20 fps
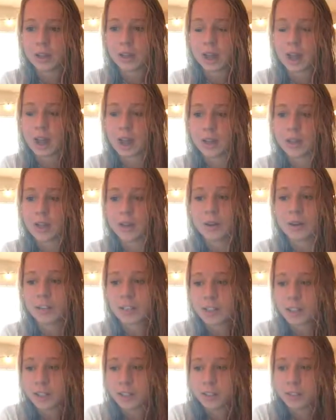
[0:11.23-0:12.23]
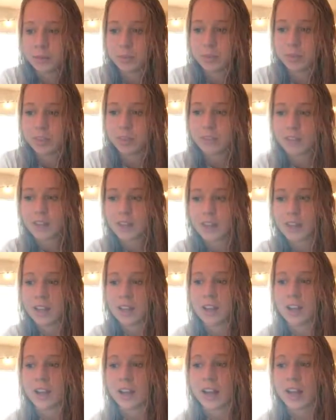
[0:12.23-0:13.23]
that question is, do you believe
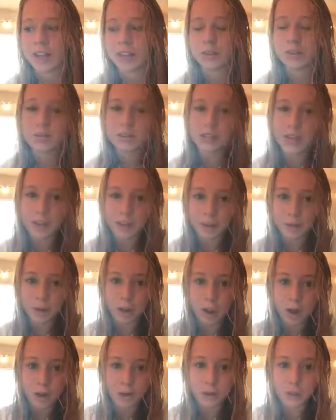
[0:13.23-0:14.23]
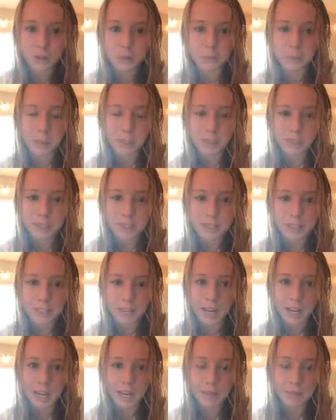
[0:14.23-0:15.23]
that the classroom setting will always remain the
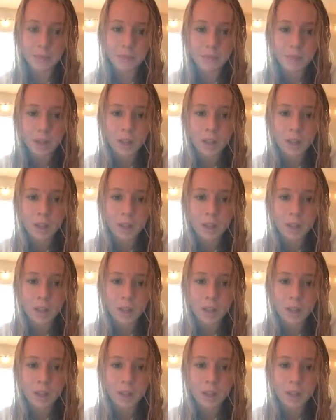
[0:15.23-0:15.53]
same?